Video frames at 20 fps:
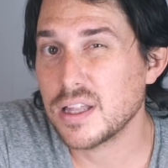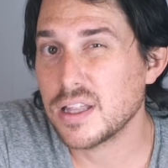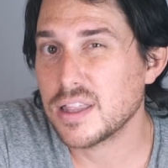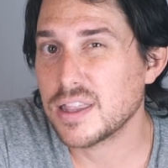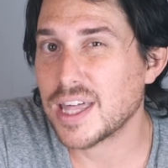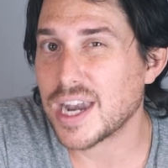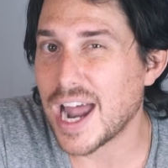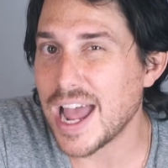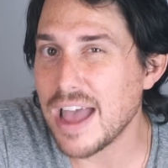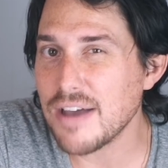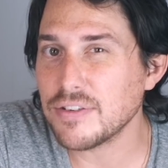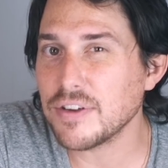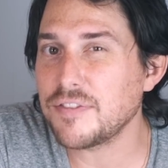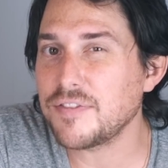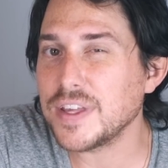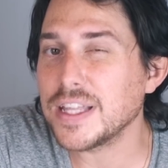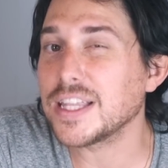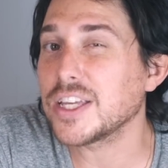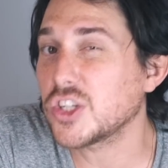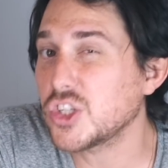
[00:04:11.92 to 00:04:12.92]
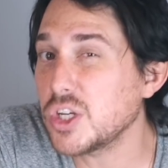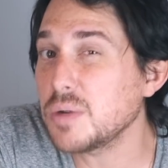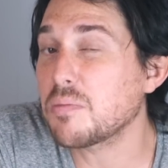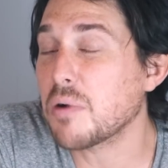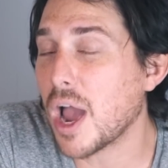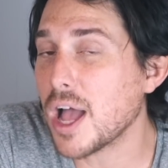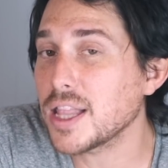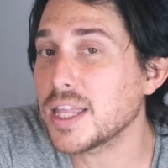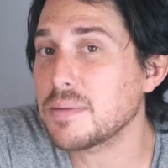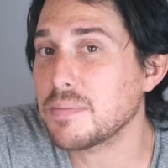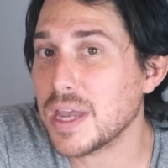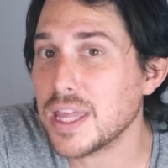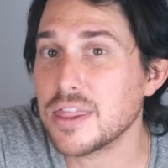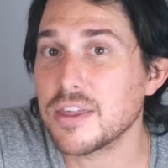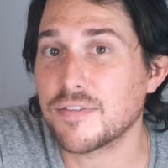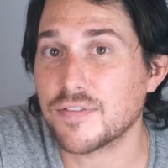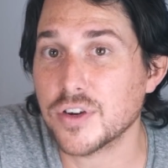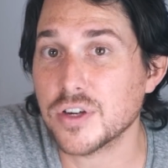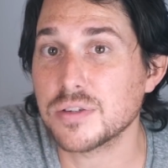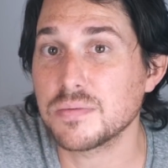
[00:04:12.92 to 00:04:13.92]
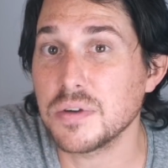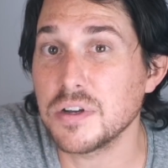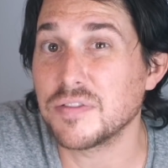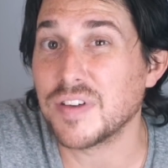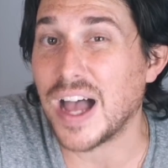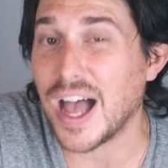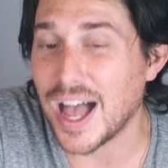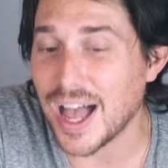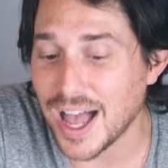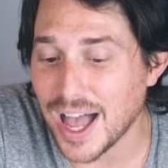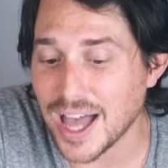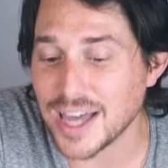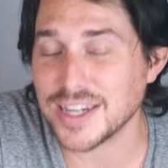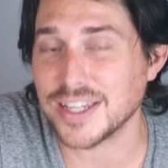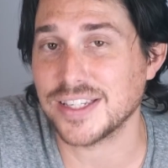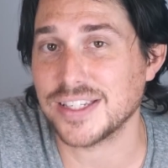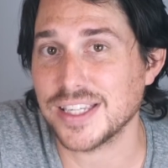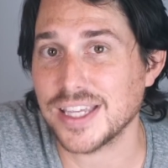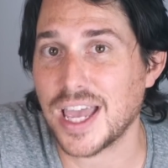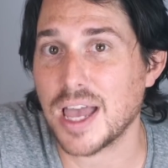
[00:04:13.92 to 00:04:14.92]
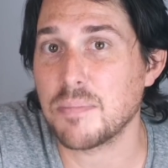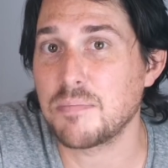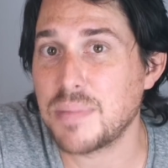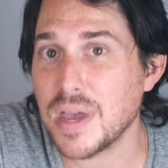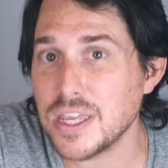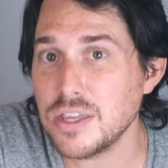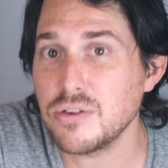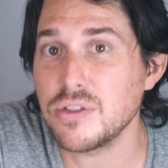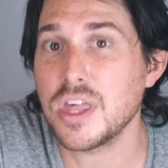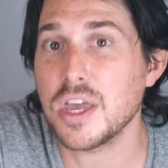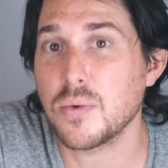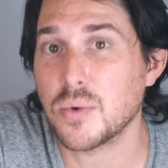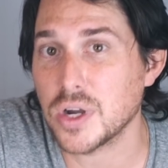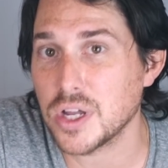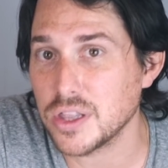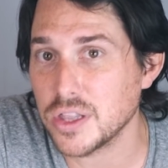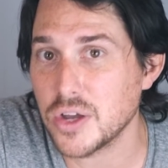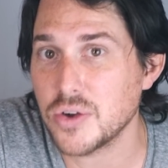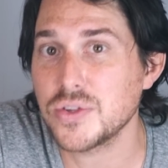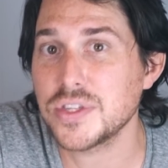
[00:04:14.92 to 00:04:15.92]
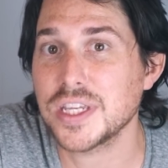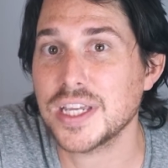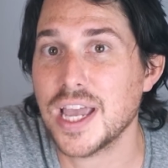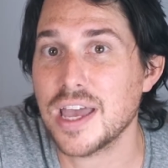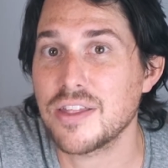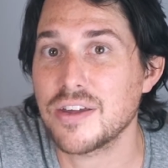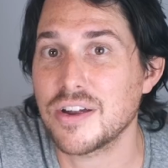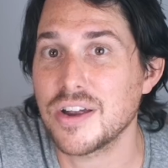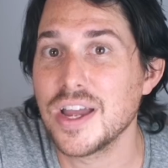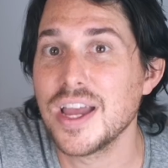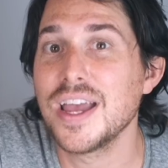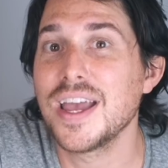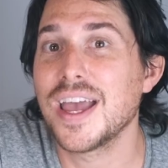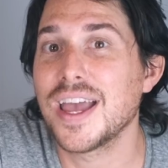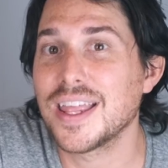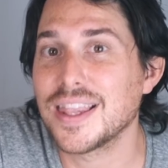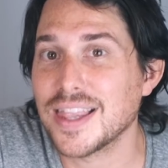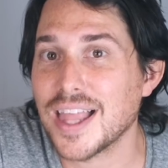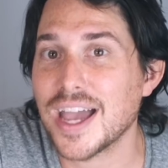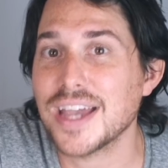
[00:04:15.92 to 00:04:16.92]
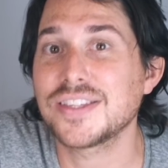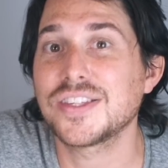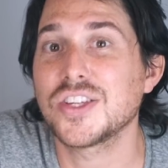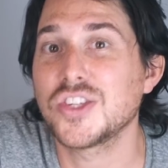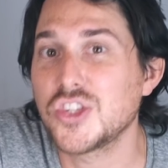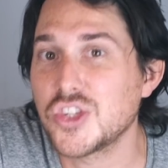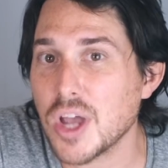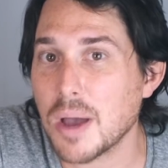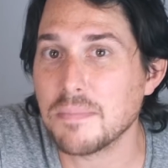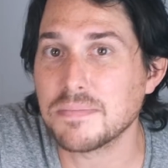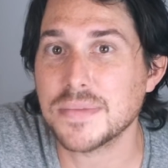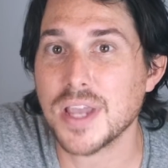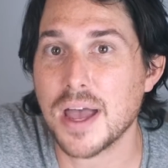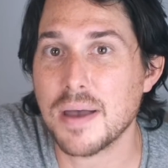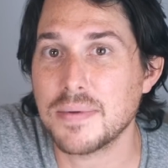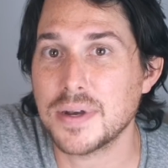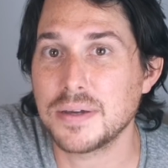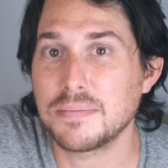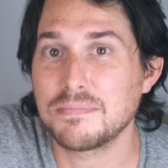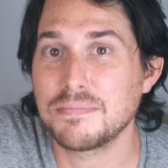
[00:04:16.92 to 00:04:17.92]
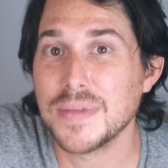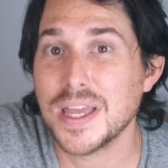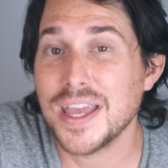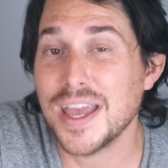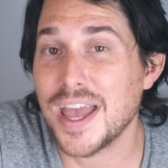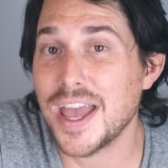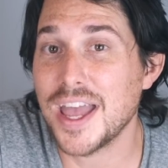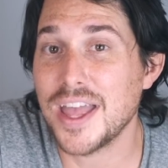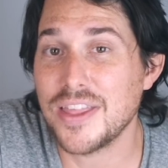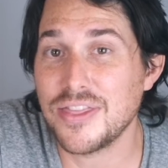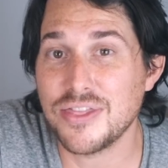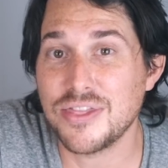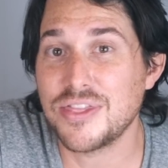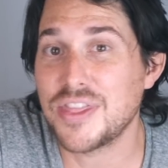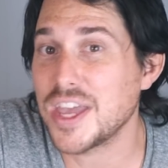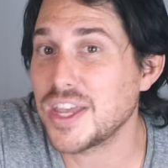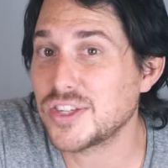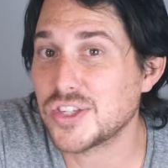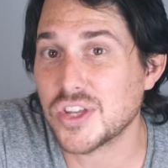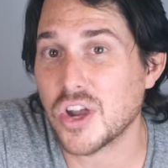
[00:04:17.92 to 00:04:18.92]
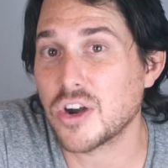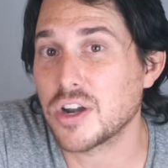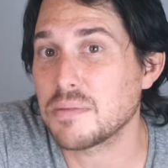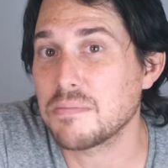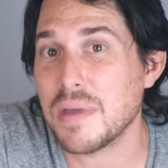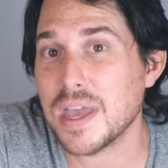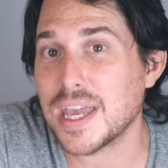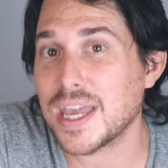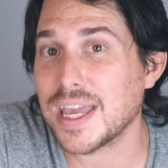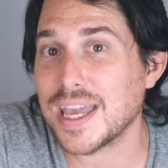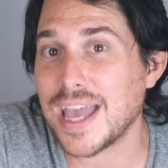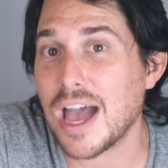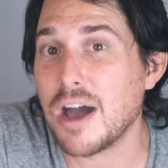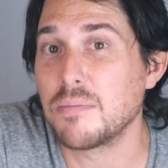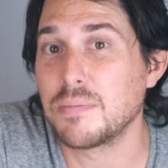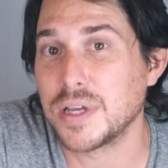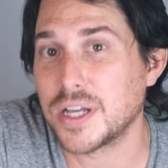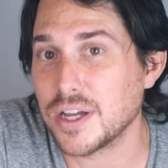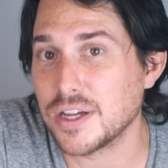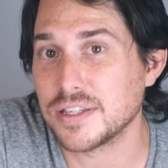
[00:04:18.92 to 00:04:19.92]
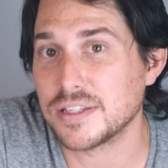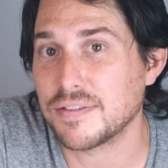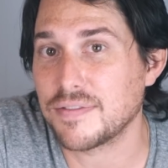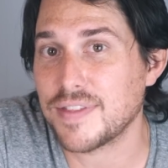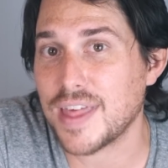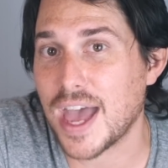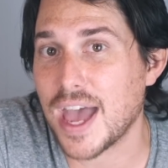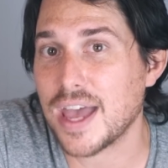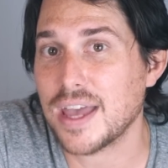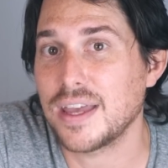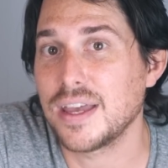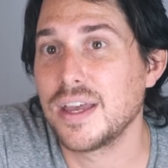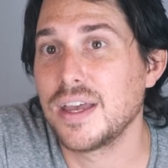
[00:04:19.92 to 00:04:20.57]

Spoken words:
that I have a feeling she probably made the first move. Honestly, I'll bet you they were alone together and Liza jumped on him and they started making out because of that.